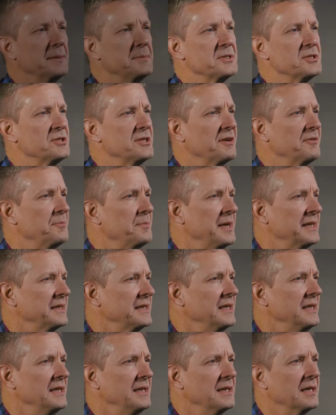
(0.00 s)
is Jeff
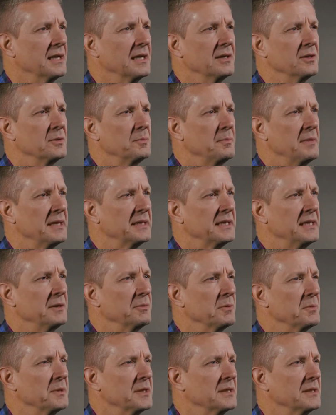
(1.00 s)
Metke. I own
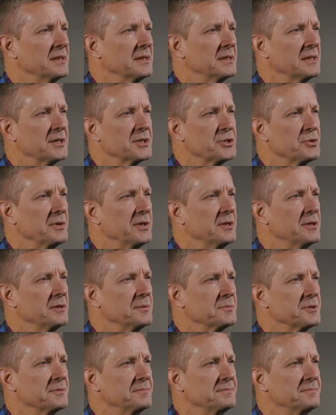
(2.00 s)
Metke Remodeling and Luxury Homes.